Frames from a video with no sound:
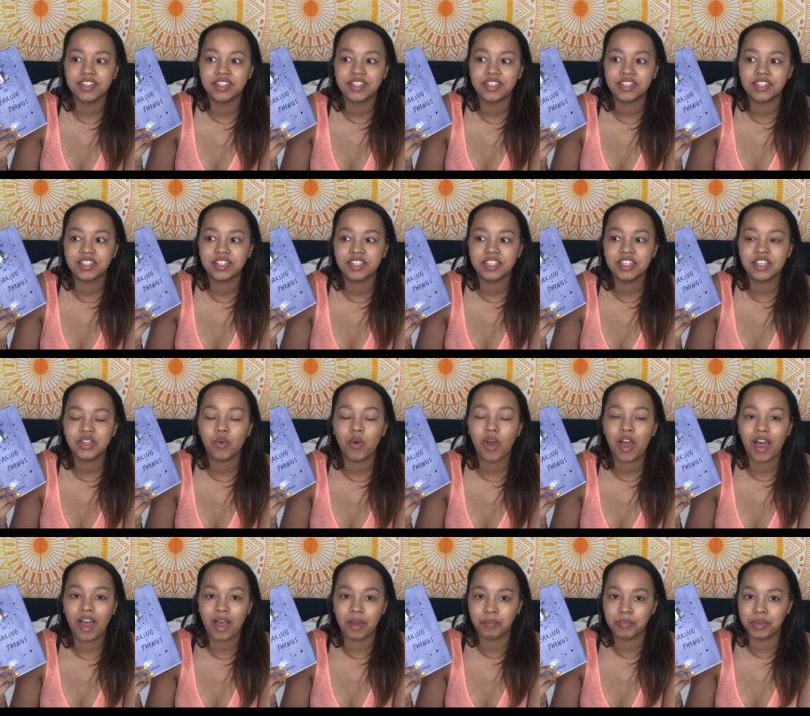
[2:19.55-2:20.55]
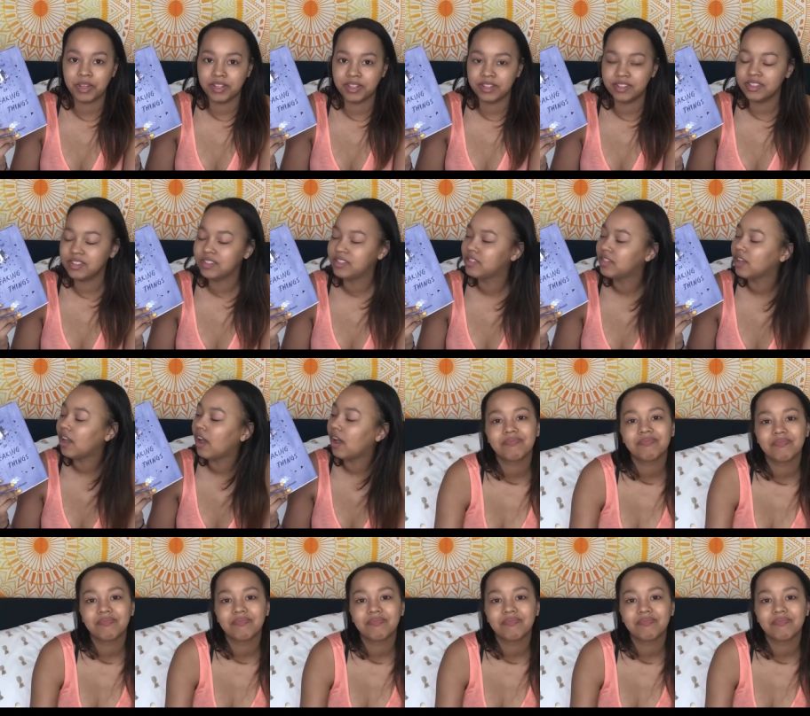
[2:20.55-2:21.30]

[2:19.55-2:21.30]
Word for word: see what happens.